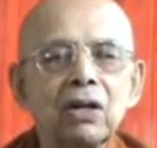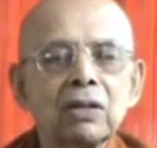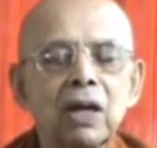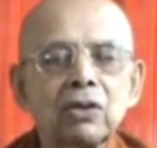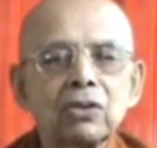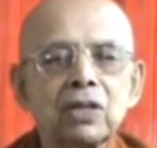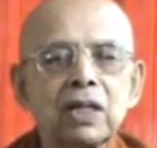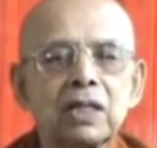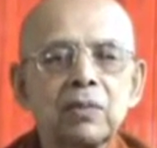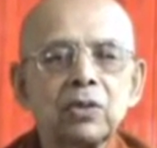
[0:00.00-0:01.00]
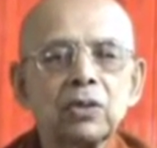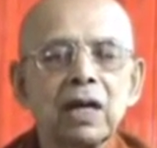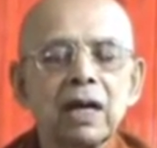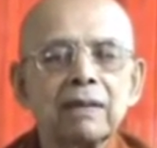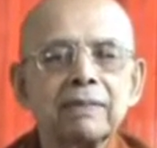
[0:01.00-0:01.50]
Now you see the
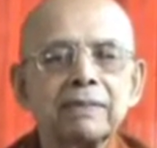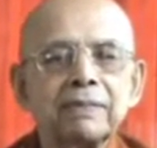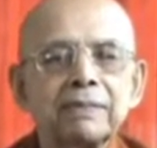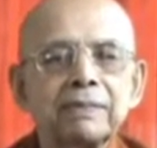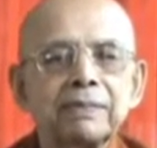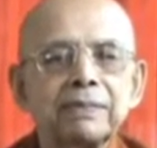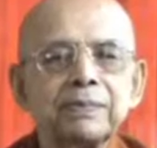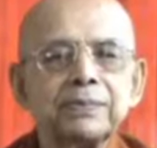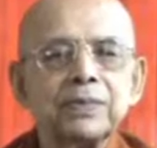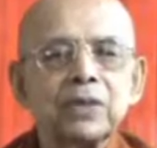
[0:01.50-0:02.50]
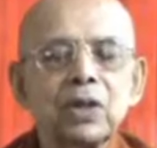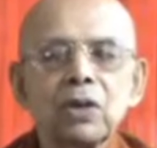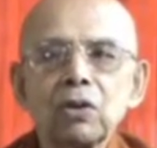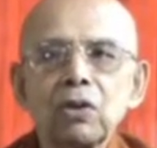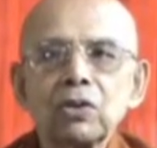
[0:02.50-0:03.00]
Buddha.
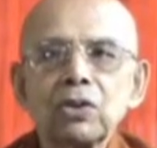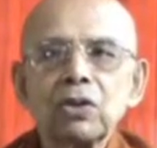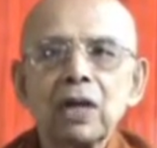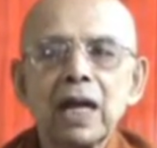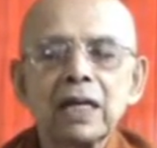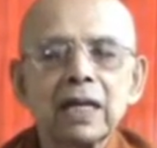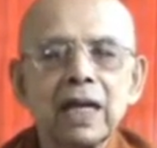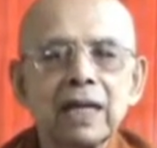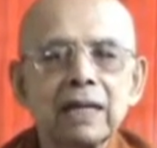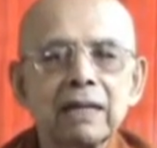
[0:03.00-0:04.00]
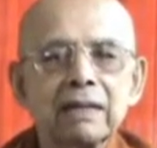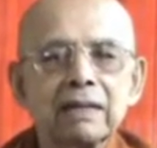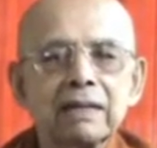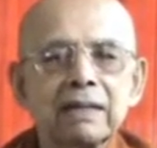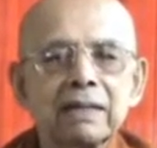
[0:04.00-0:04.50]
Close your eye again.
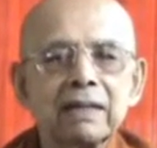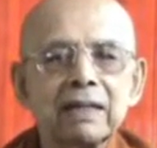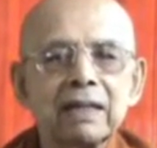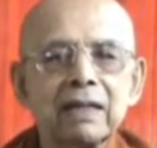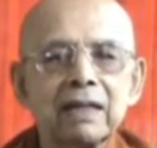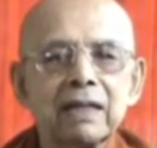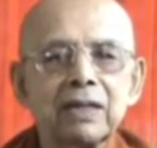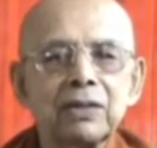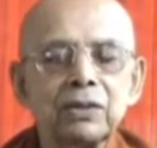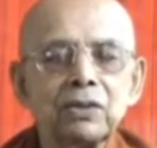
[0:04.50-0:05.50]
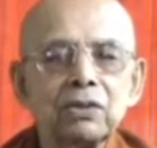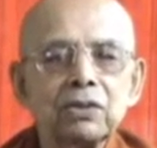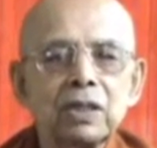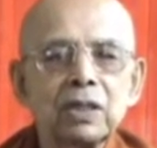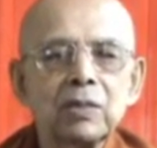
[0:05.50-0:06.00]
You don't
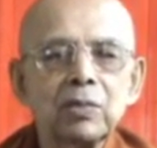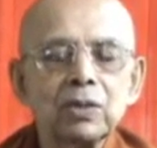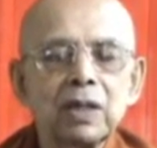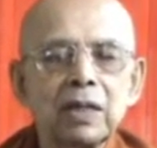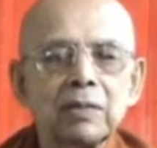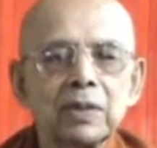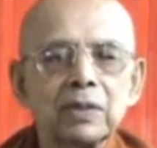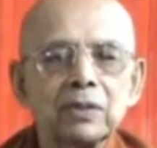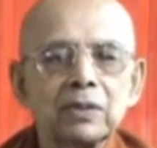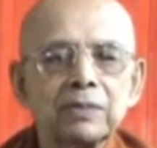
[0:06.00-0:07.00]
see the Buddha image.